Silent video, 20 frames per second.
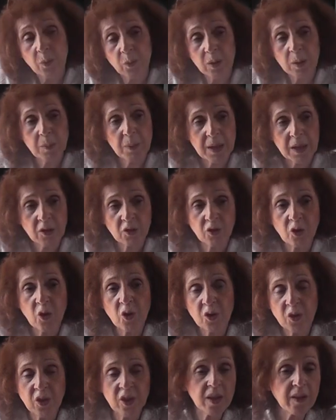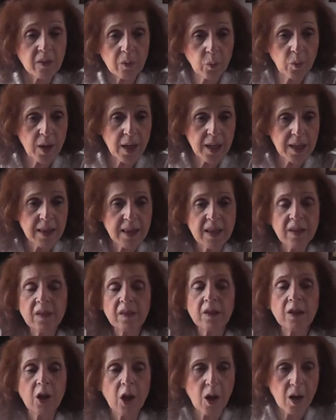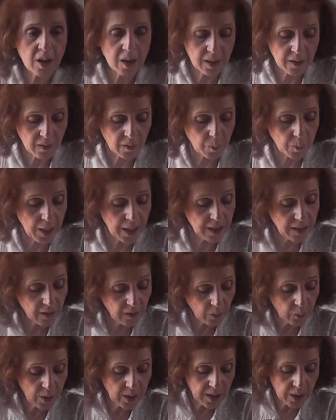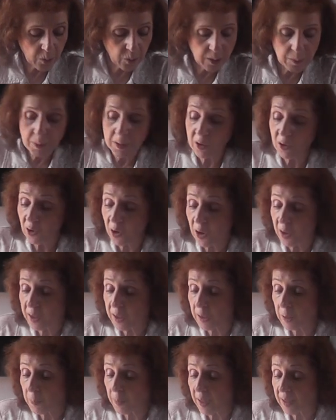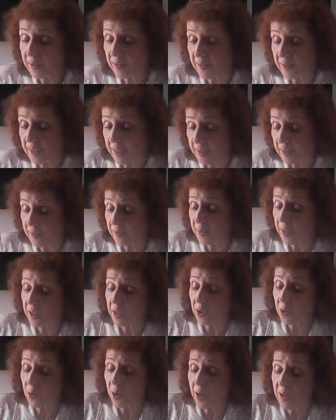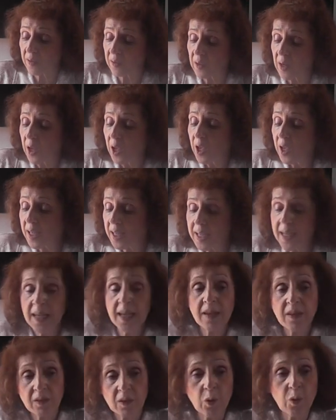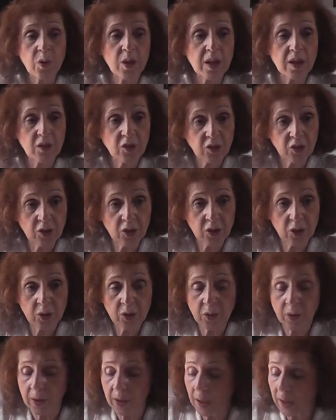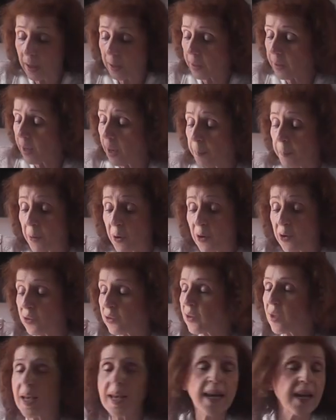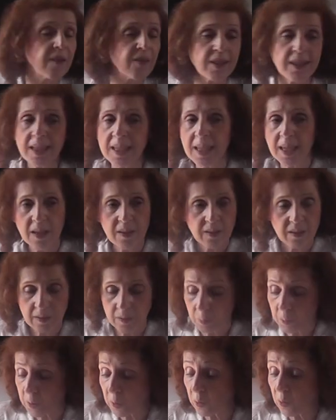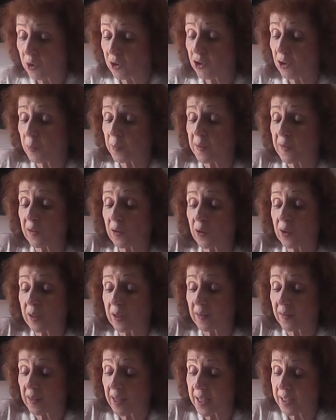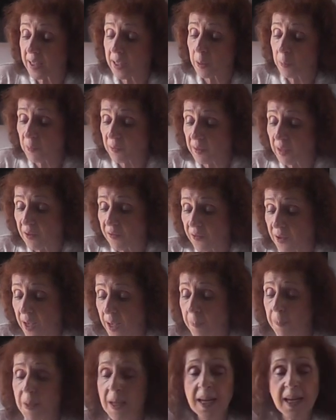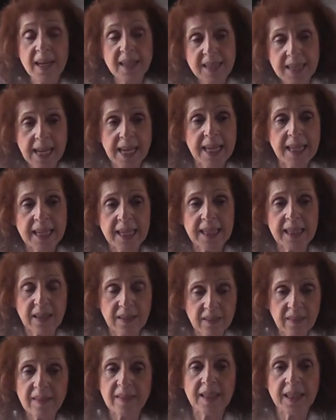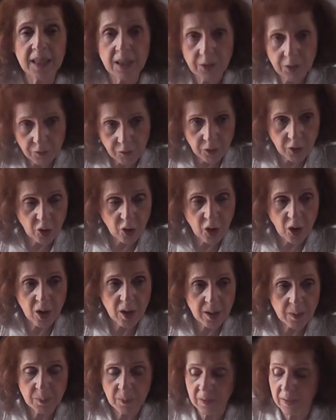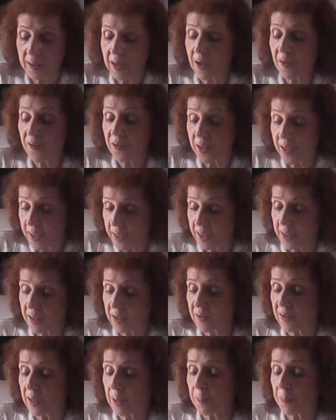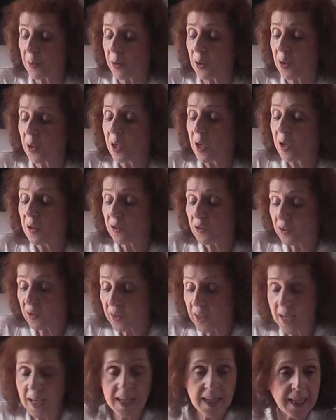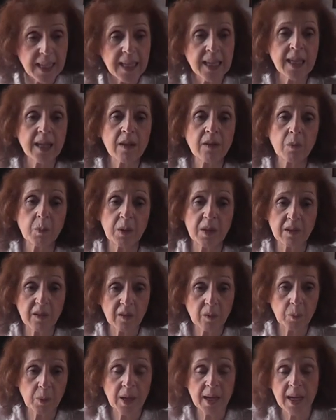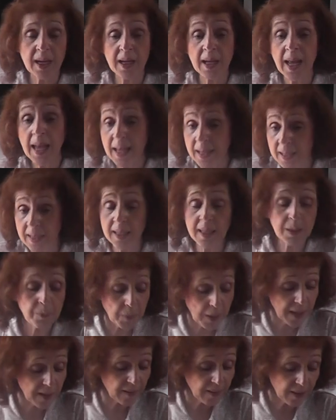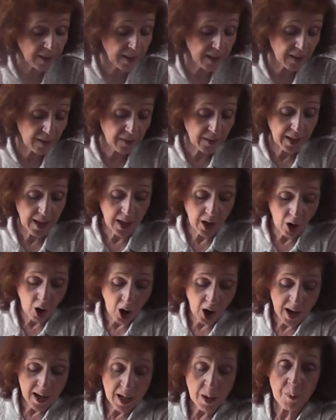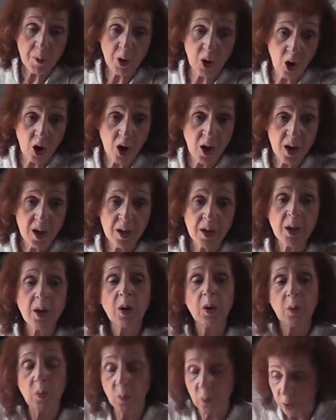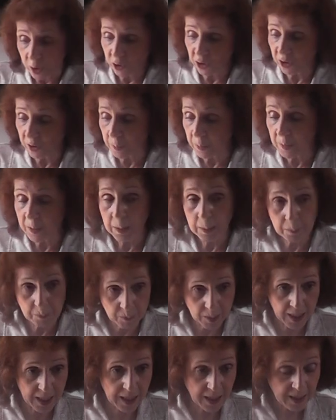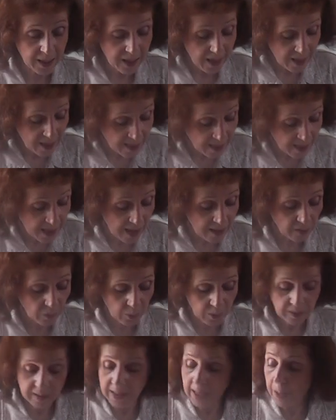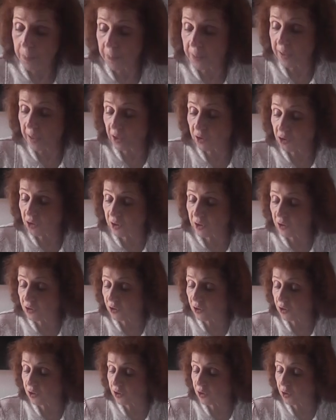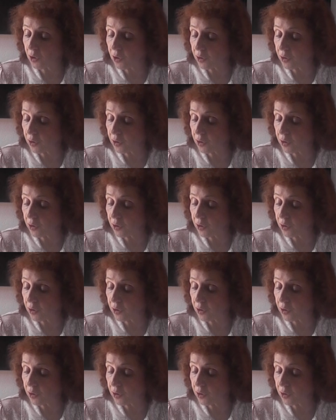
we're being told this one, this lawless man, this one that we've been talking about today, this Antichrist, he's going to uh, oppose everything else that's being worshiped. He's going to set himself up, taking the seat for God himself in the temple so that he is being displayed. And he basically is saying, I am God, worship me. That's what's happening. I should have told you to